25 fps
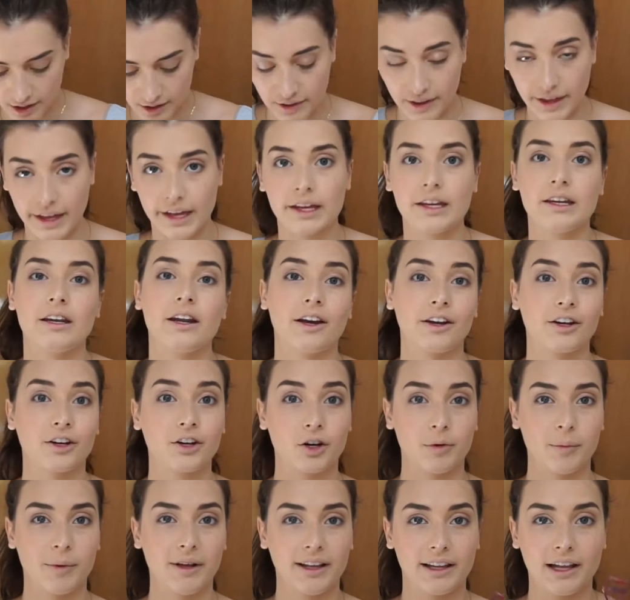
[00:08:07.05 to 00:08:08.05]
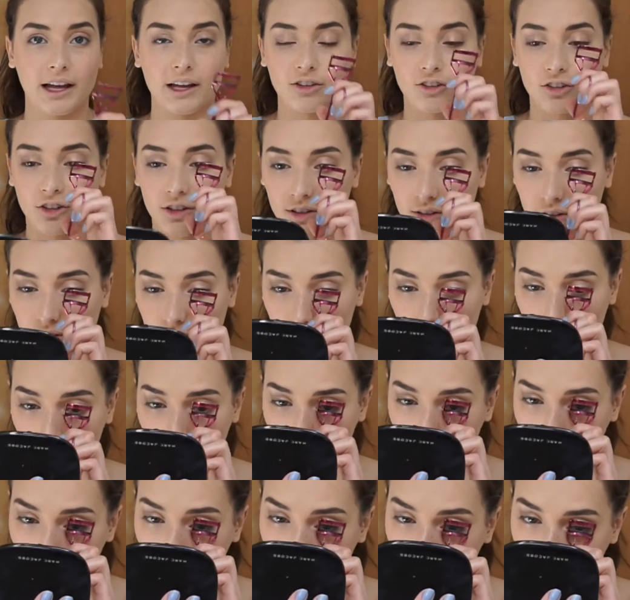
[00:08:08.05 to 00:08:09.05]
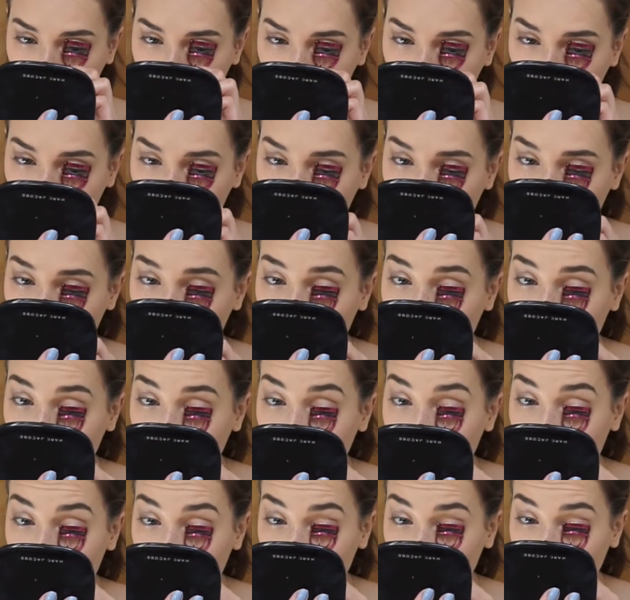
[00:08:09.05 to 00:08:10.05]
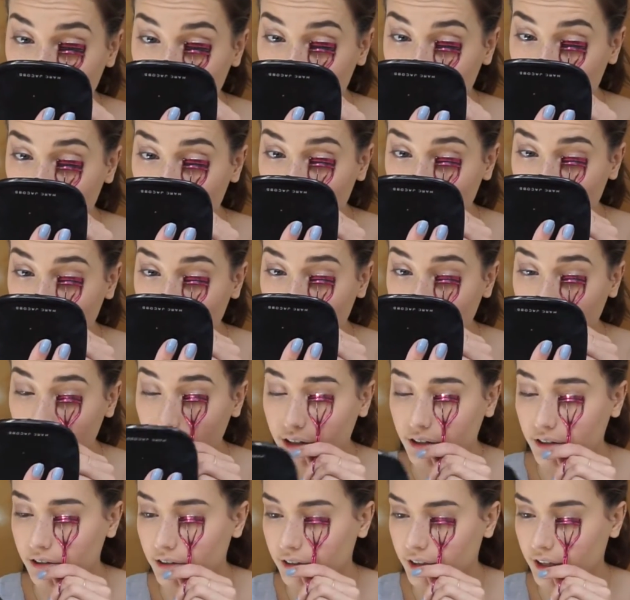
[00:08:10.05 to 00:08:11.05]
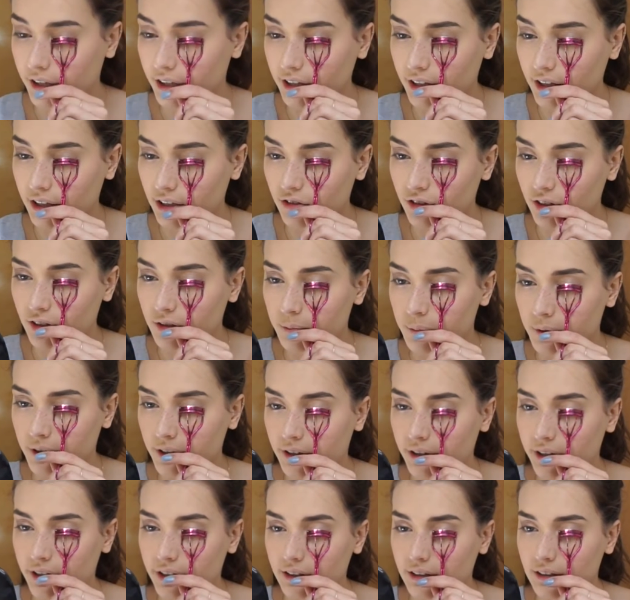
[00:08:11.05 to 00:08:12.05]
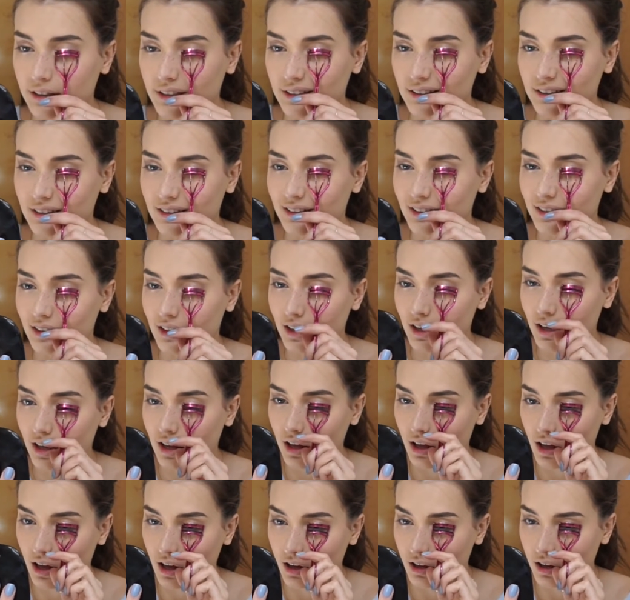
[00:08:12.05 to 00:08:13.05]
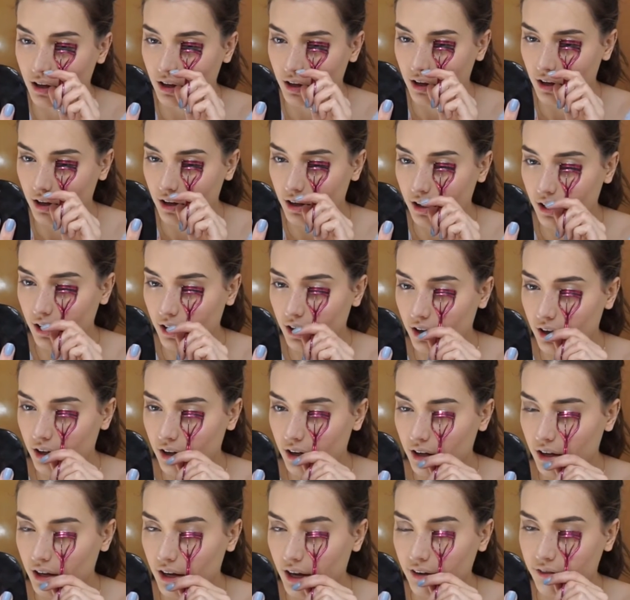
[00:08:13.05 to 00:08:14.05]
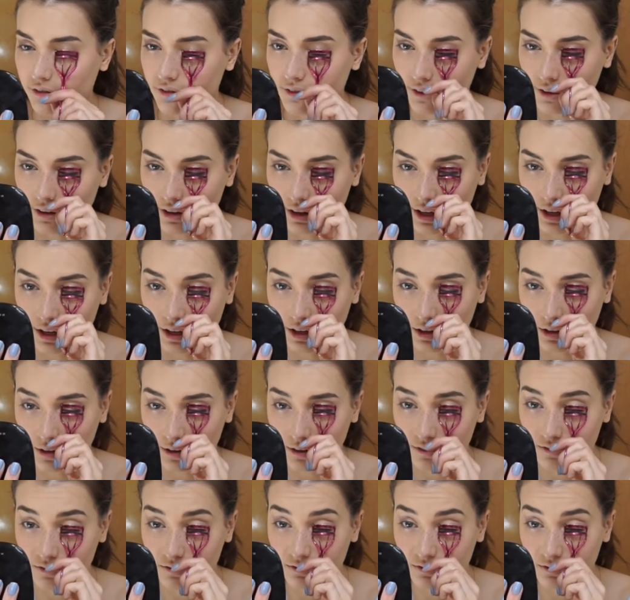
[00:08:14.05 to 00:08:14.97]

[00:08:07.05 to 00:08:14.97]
Then I curl my lashes. I haven't been using eyeliner lately just because I feel like